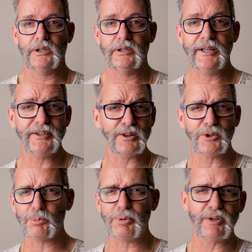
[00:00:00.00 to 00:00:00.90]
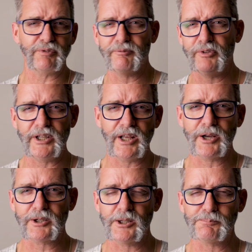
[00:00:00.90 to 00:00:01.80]
Here's a little bit of a
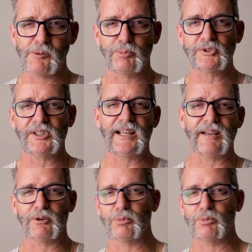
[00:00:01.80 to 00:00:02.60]
video clip I put together